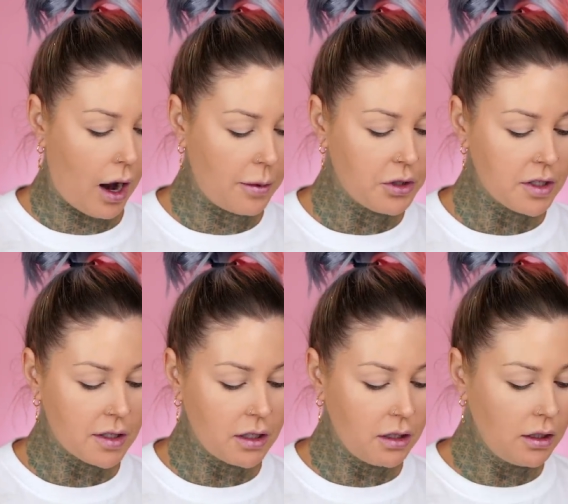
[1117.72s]
I'm
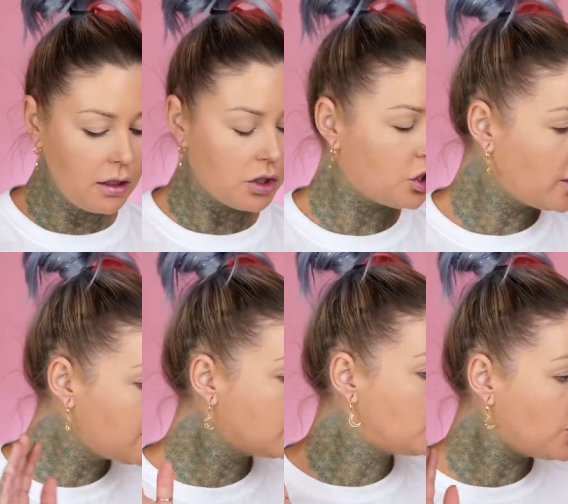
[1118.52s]
just gonna,
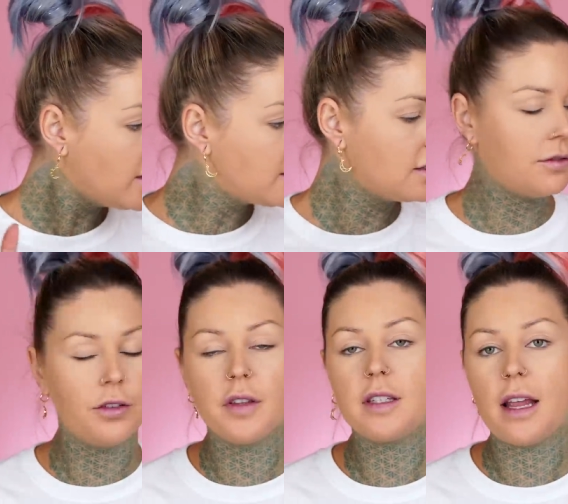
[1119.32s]
just
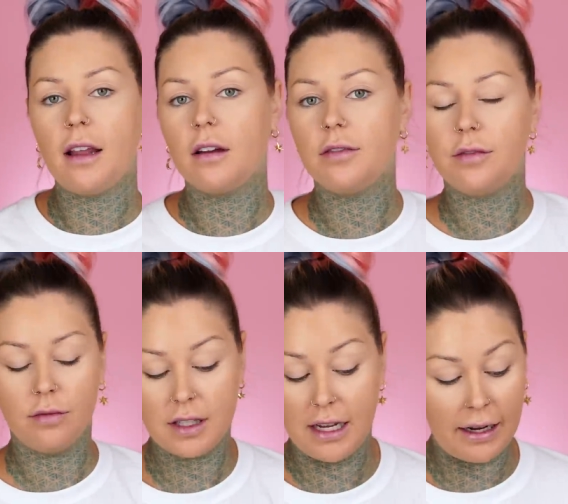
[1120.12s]
for the sake of
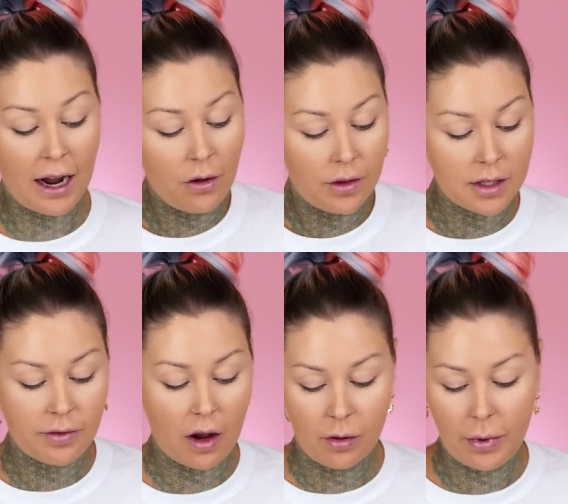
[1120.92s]
seeing how this
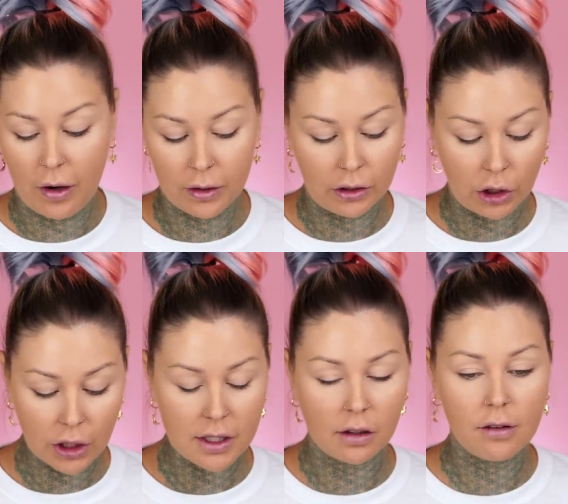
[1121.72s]
powder
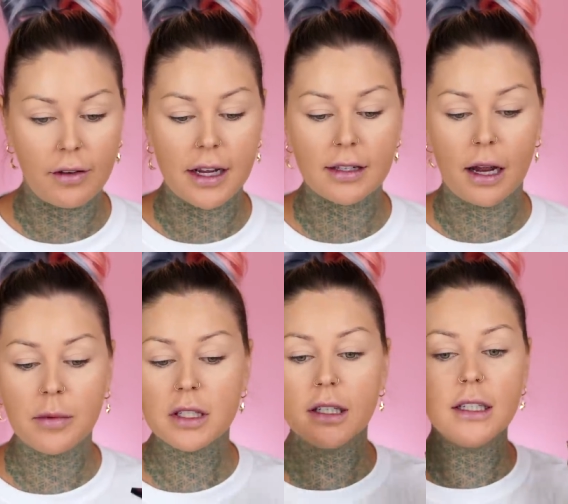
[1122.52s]
looks on the face, I'm
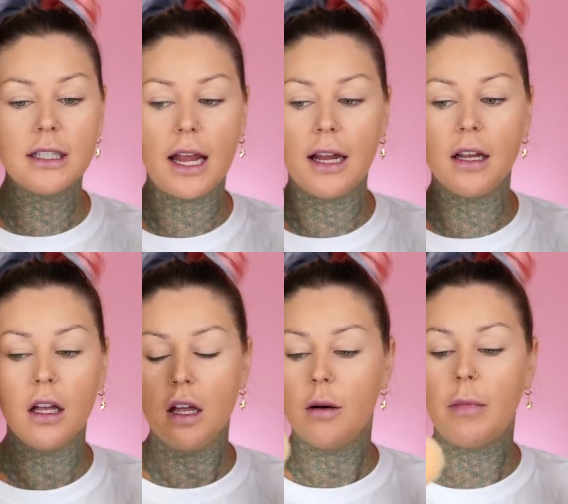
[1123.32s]
just gonna take
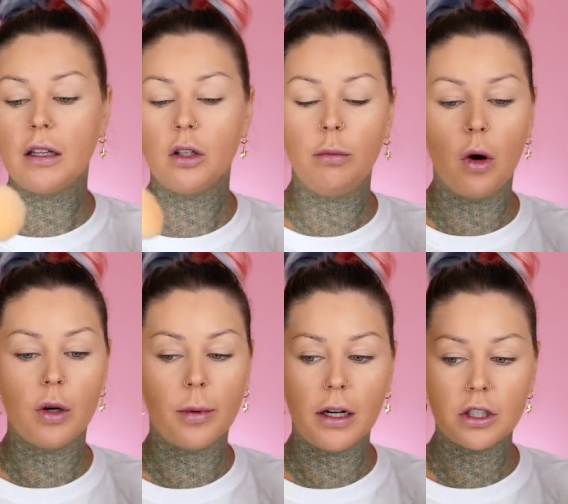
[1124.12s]
my little
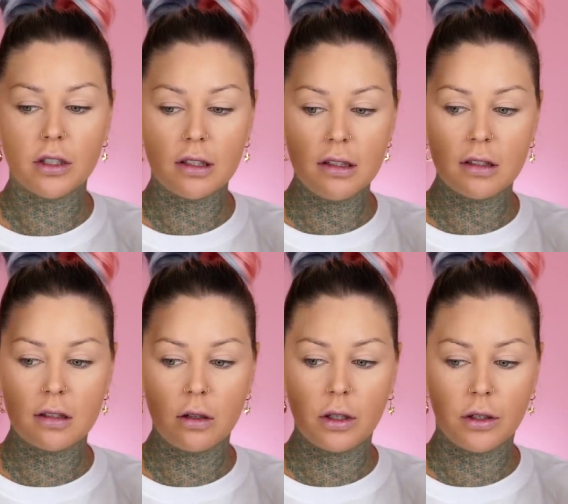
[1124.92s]
Moda brush, isn't this
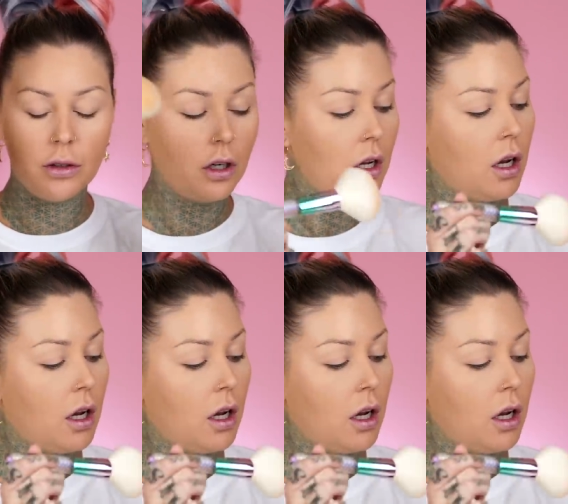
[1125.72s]
so cute?